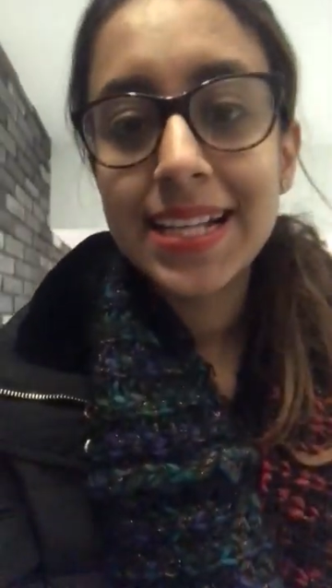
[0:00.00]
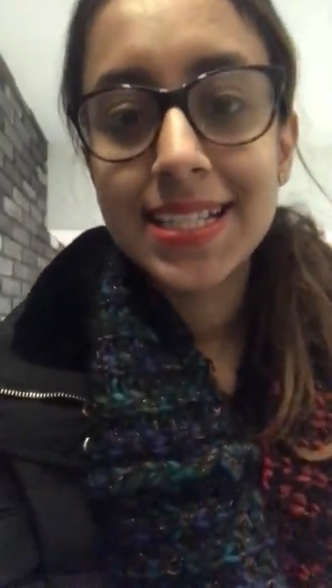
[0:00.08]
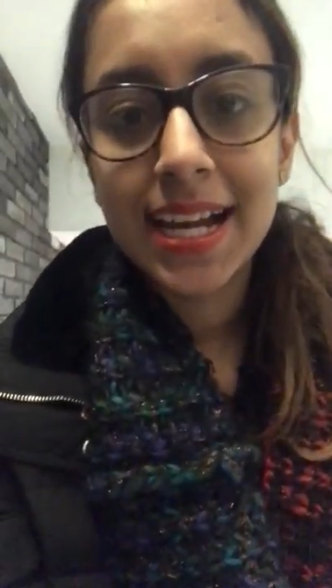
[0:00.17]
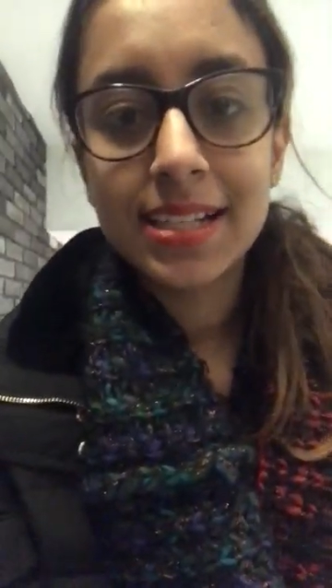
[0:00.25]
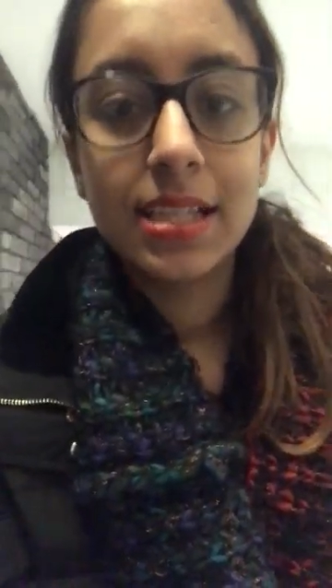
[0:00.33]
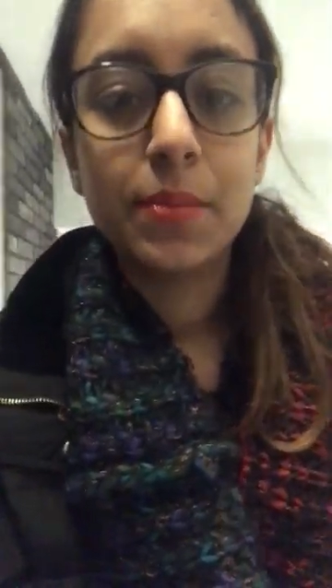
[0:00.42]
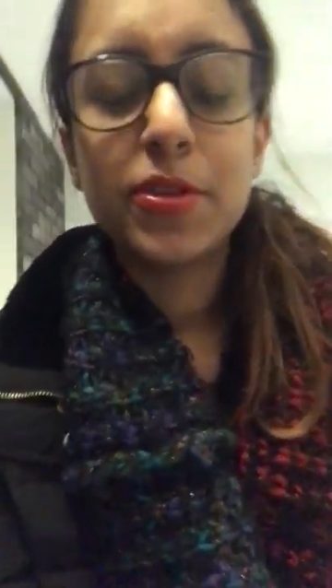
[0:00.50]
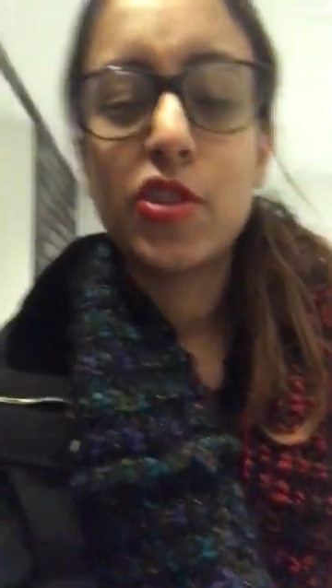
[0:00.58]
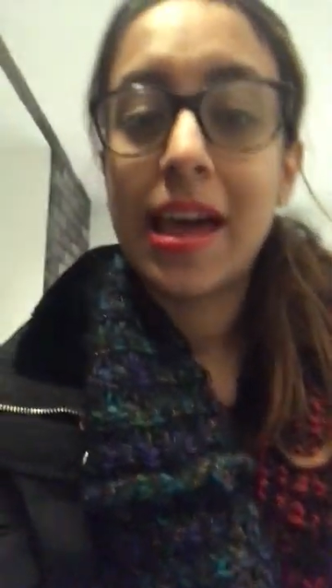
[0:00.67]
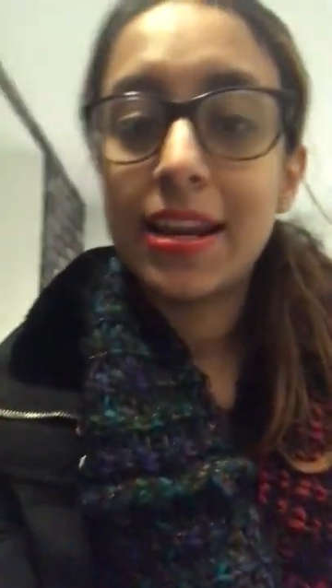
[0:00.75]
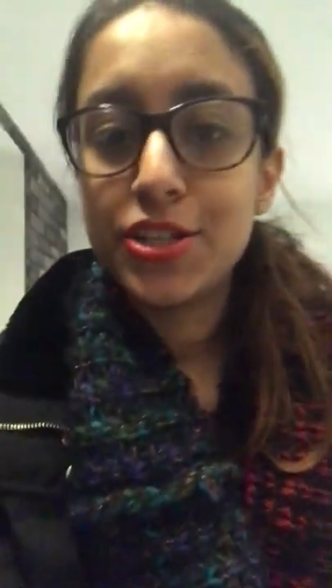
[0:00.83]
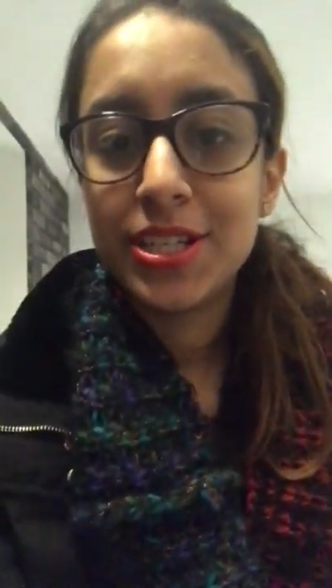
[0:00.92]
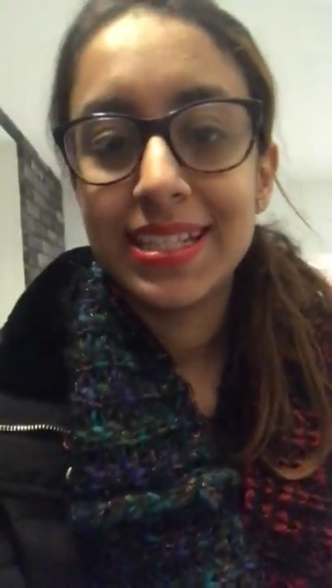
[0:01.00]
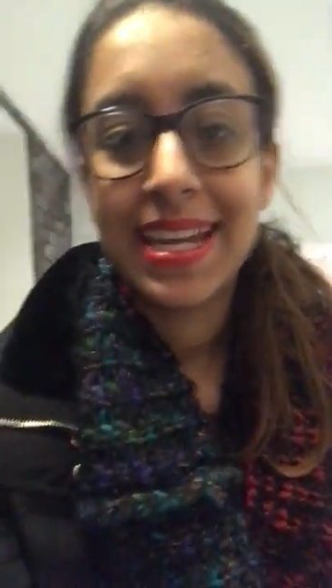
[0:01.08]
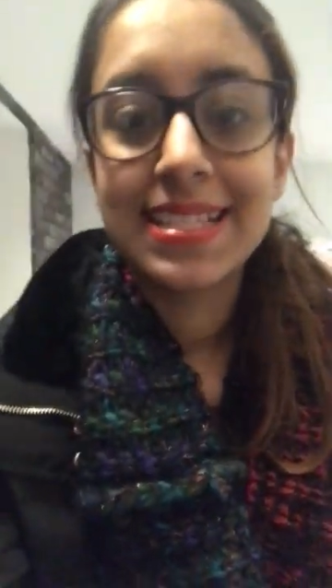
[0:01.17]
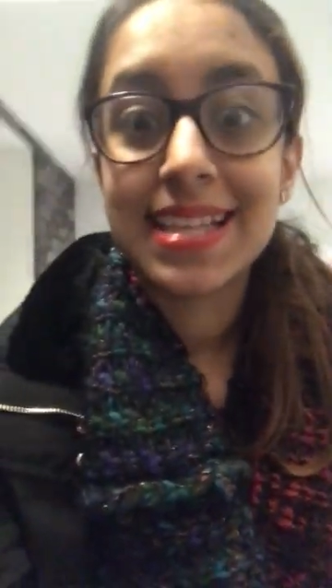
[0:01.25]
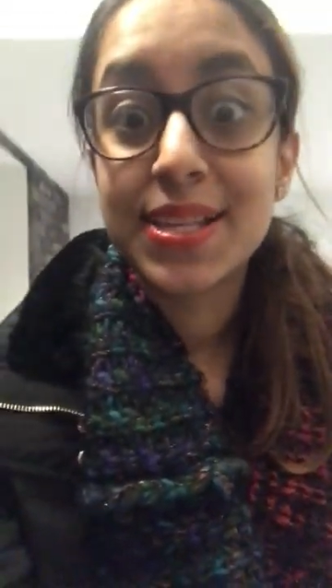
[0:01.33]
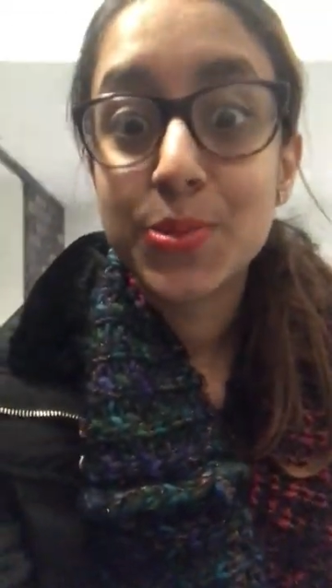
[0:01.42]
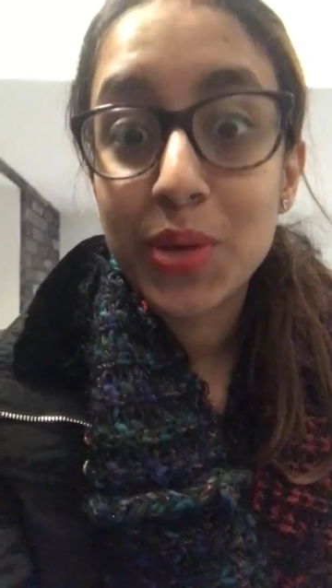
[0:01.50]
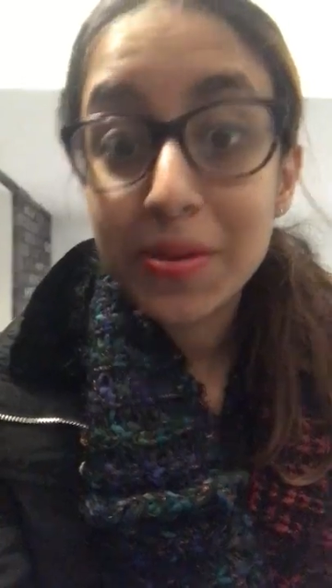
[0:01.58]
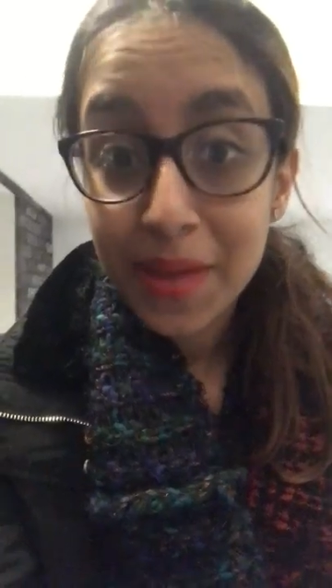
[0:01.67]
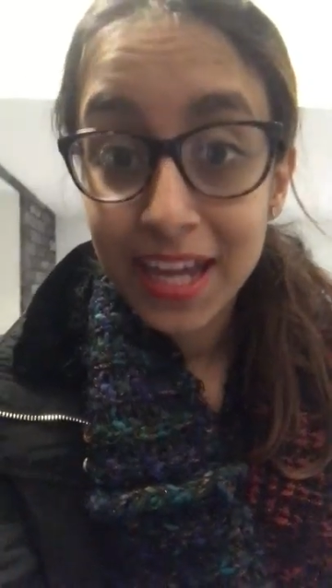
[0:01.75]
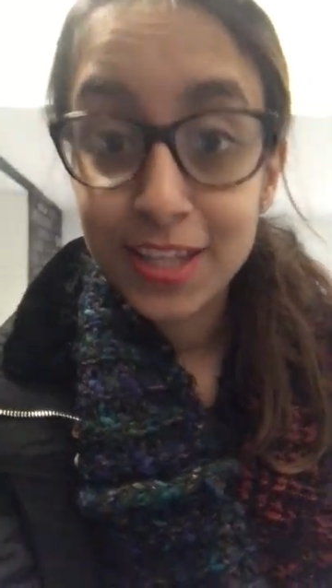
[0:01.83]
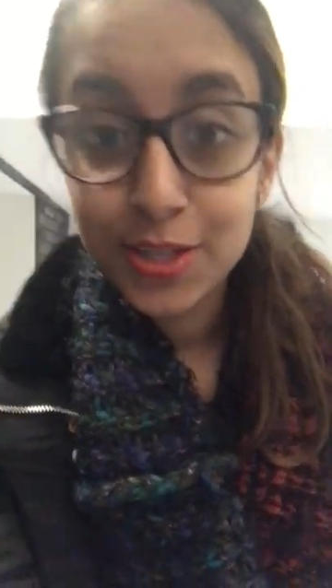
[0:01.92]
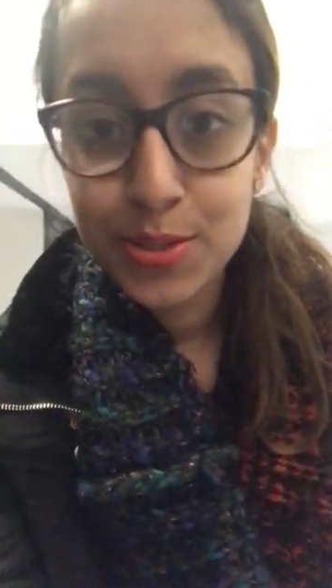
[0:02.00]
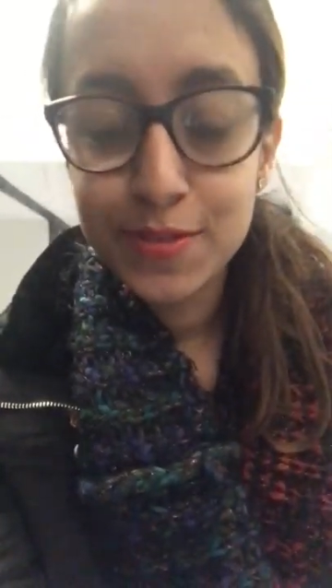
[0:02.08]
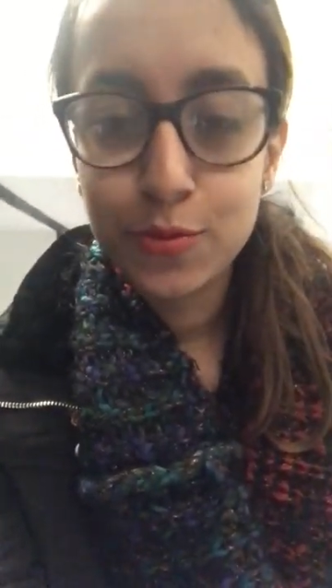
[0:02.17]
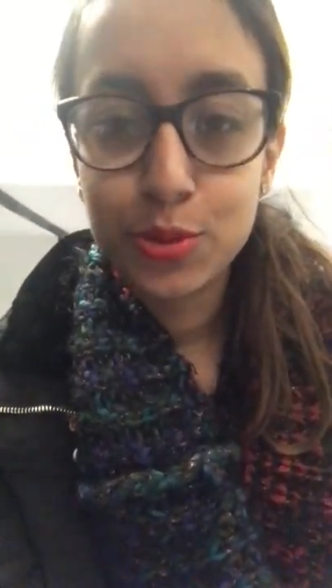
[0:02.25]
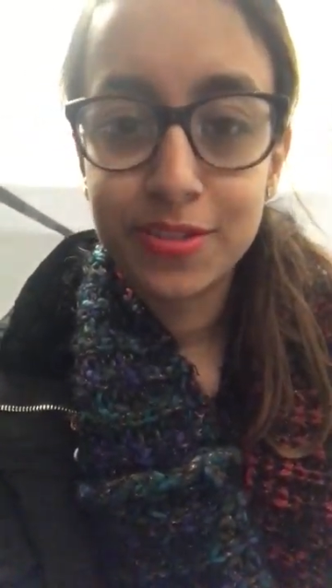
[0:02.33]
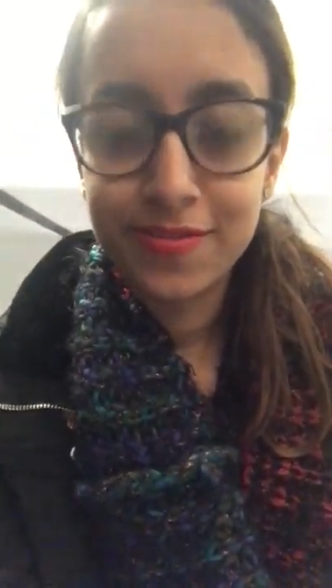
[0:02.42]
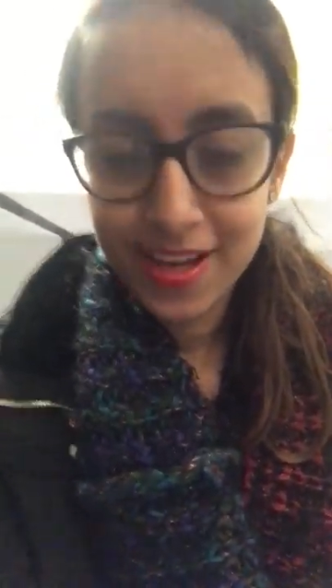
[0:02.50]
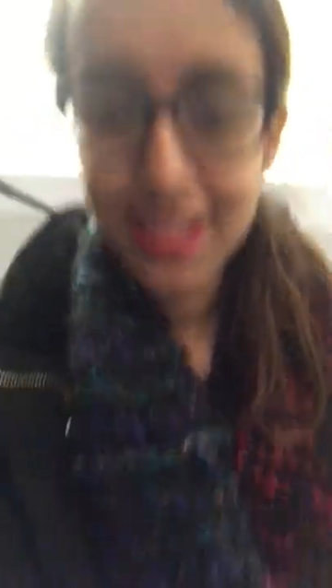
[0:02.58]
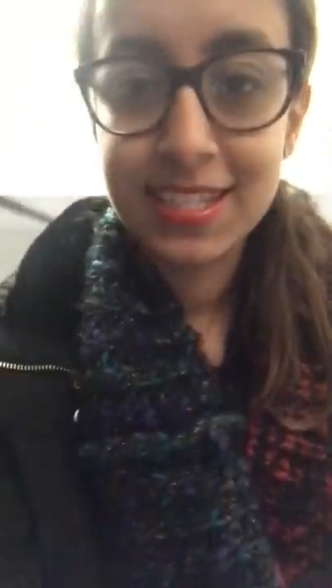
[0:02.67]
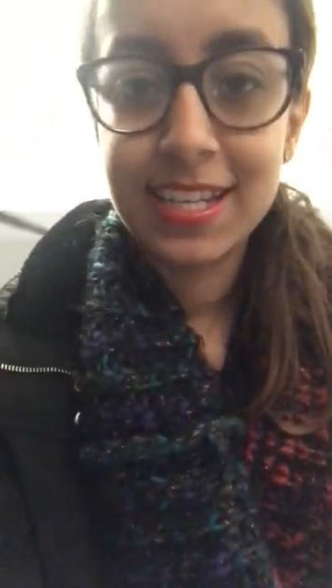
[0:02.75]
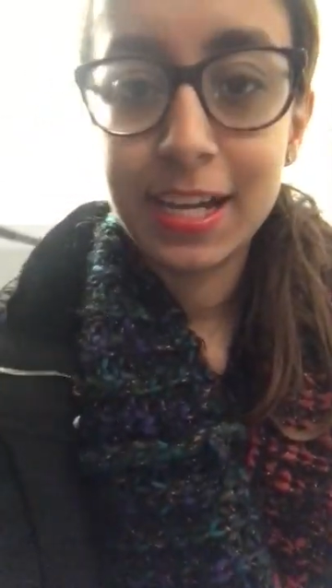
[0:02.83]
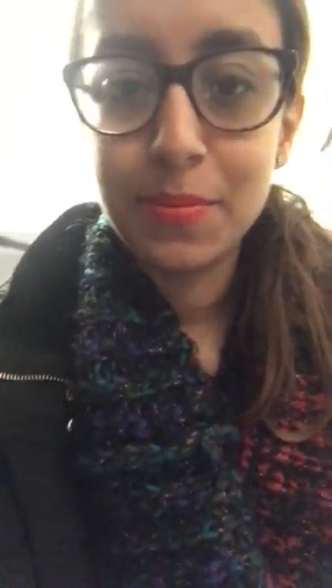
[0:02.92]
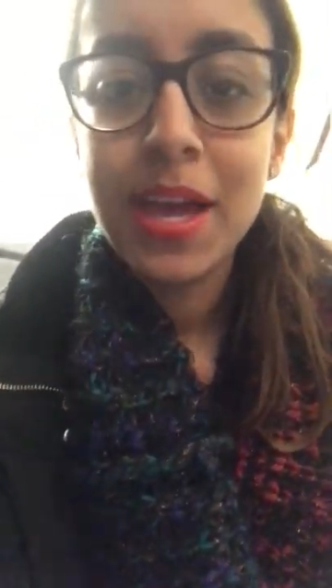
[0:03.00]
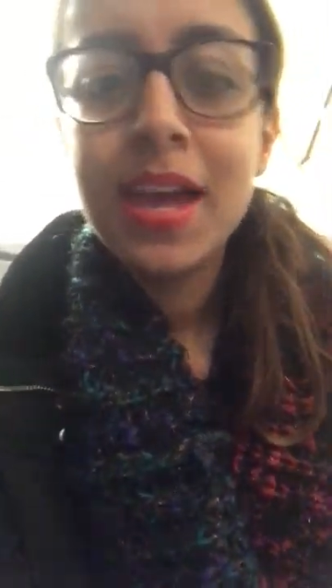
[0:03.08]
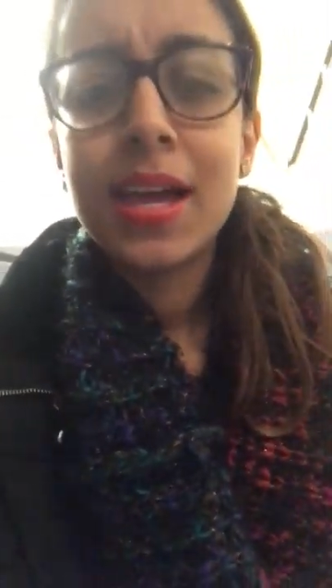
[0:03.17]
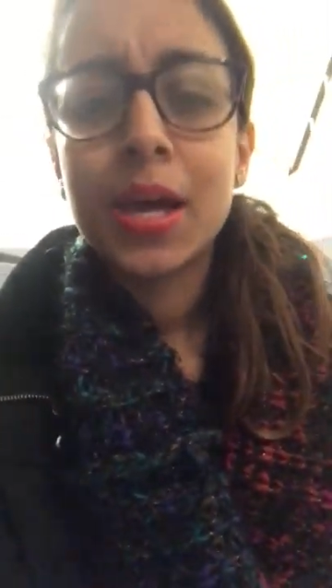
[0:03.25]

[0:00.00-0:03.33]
exciting but challenging days as we made news for the first time.